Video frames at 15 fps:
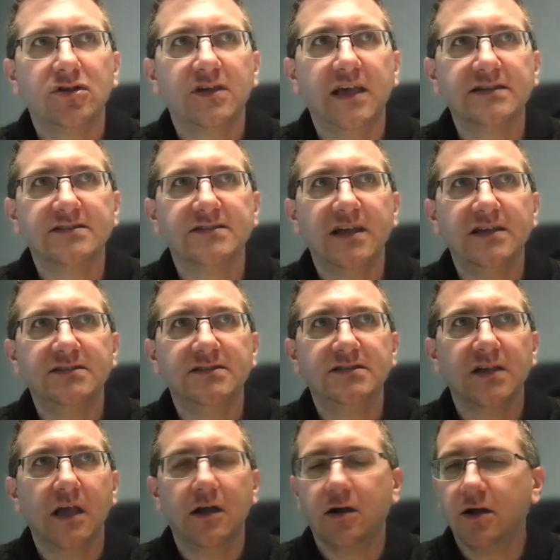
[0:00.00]
Kent
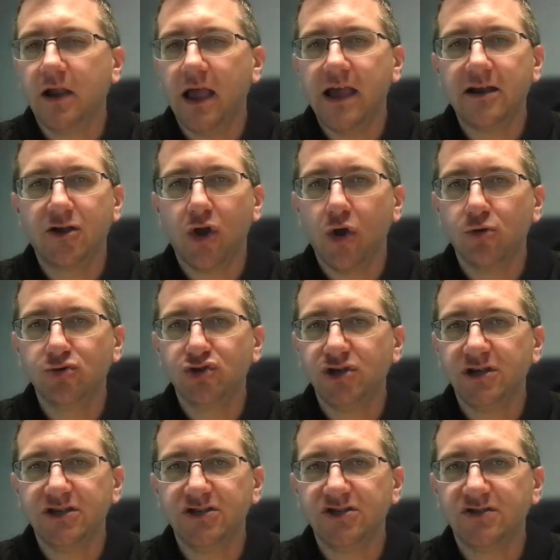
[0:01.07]
State's head coach
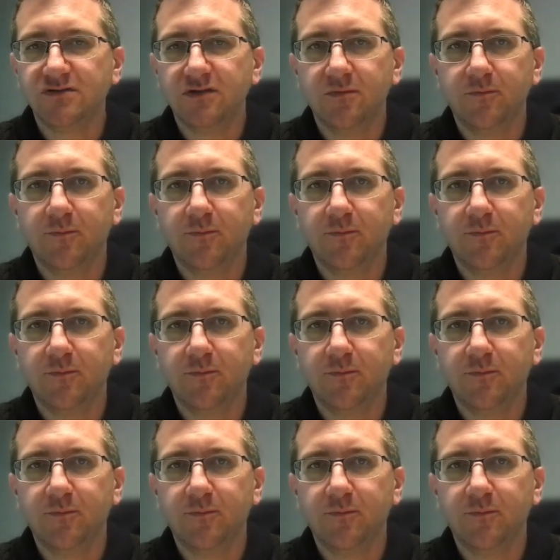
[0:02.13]
is